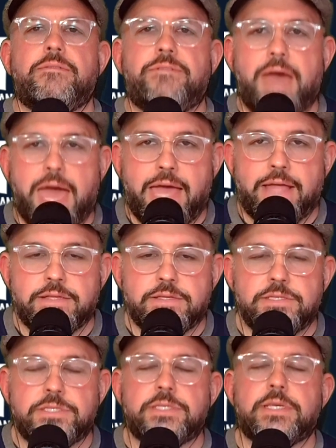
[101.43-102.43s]

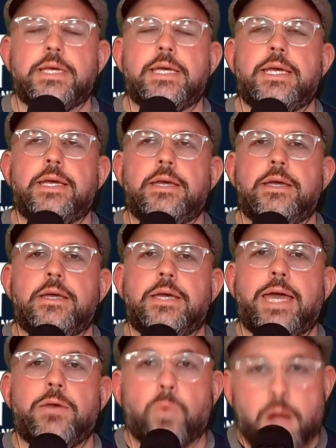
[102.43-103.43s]
fans,
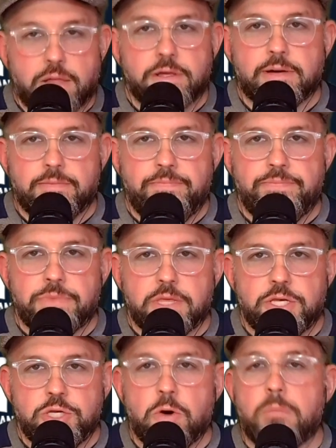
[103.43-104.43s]
and welcome
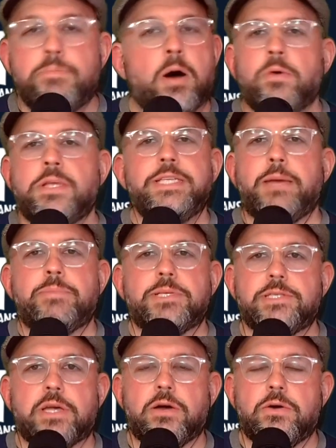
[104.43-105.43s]
to a bonus
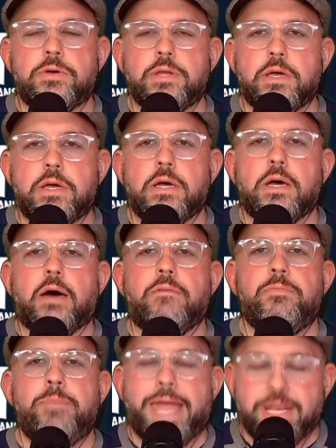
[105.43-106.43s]
episode
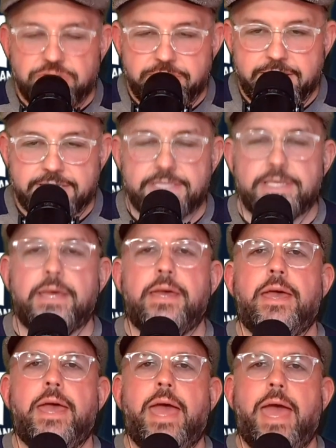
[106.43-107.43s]
of Patriots
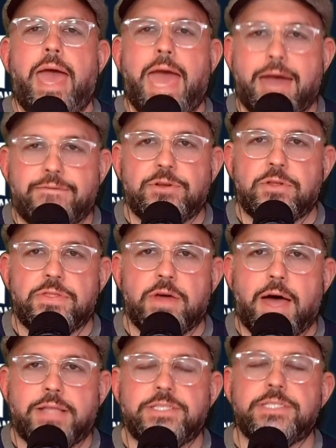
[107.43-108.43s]

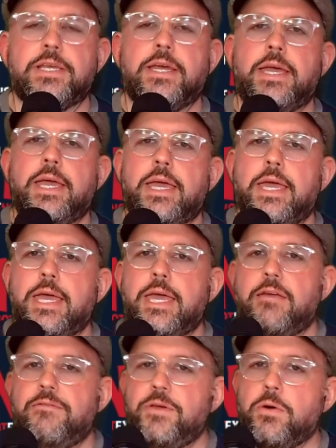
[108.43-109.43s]
Afterthoughts.
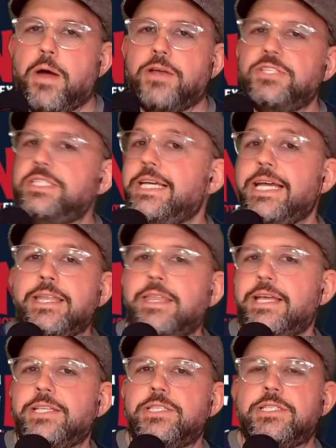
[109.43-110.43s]
If you are seeing
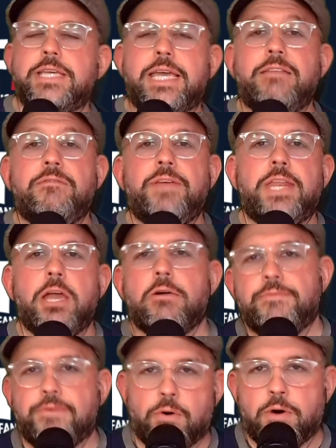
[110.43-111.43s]
this in video
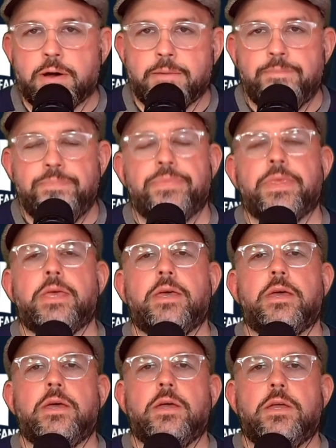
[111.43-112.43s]
form,
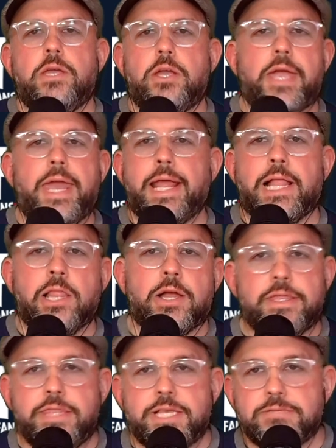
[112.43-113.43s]
you're getting a
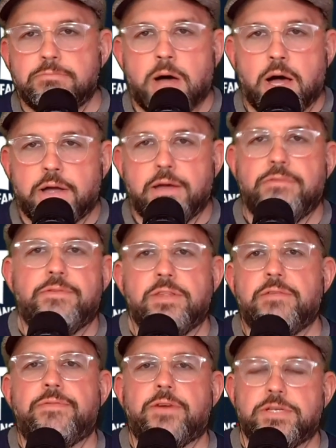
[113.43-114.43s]
look at this mug for
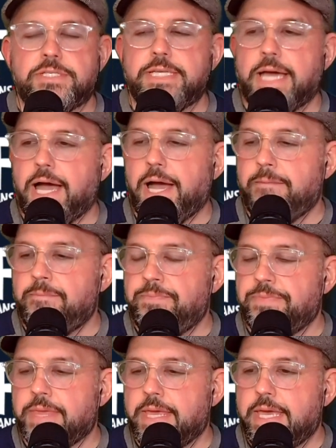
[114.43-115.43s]
the first time.
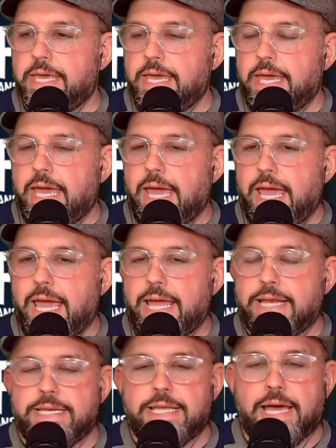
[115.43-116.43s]

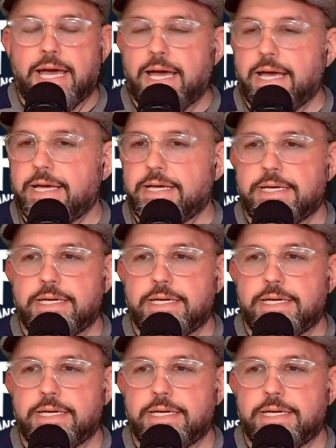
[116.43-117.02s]
And uh,